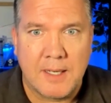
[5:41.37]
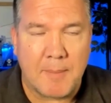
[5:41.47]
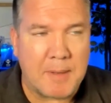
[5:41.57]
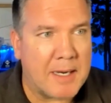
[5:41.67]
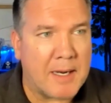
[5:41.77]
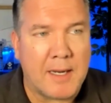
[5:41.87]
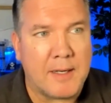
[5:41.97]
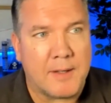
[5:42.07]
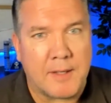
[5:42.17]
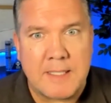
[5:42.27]
I mean,
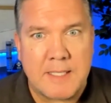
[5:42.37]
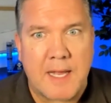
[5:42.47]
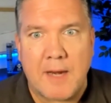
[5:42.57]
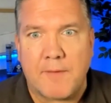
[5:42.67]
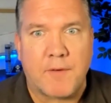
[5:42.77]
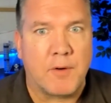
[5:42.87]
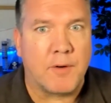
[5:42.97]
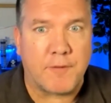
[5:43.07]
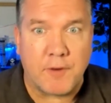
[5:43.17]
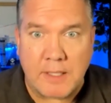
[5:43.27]
I did that
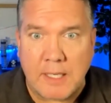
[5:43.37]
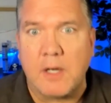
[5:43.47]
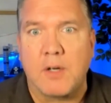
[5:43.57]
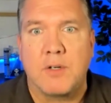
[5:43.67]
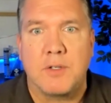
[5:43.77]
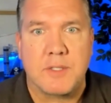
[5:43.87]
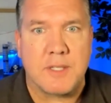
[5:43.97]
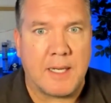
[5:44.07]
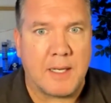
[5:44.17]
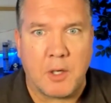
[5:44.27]
for years,
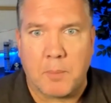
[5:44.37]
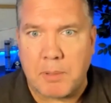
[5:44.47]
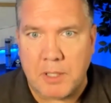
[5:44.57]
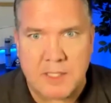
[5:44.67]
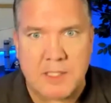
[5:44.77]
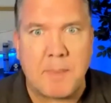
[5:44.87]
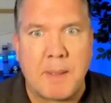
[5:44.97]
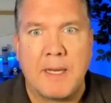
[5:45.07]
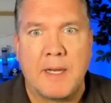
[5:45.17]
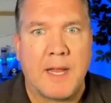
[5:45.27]
you know,
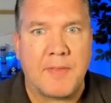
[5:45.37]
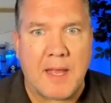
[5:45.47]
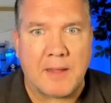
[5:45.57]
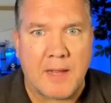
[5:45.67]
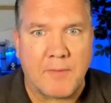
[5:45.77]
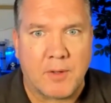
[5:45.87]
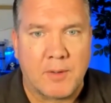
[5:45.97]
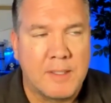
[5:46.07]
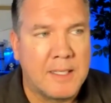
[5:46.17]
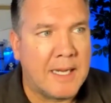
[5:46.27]
participated at that
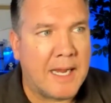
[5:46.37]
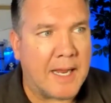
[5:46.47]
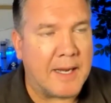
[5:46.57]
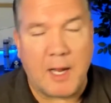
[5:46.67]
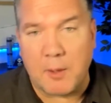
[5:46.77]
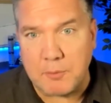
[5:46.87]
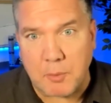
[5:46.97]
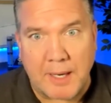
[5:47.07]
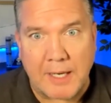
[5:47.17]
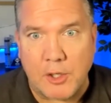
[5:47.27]
level and helped
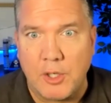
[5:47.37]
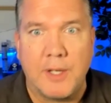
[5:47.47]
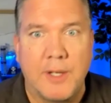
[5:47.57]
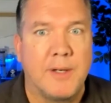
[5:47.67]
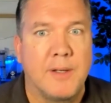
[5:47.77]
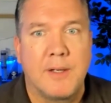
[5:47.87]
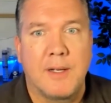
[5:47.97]
when I could,